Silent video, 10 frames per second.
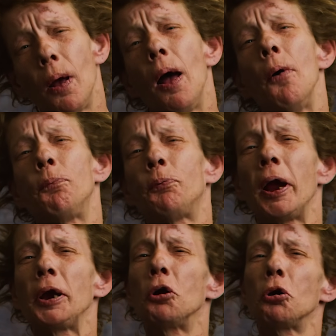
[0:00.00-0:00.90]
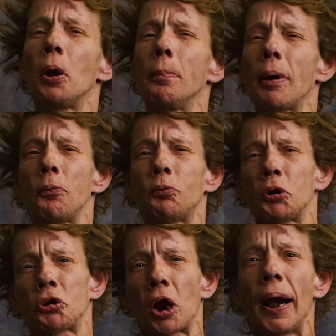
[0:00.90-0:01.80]
a finger in my
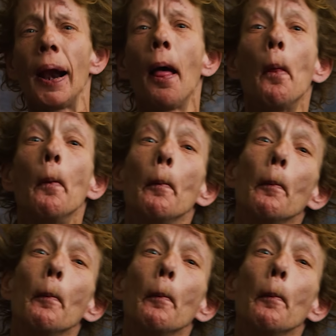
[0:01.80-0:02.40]
vagina.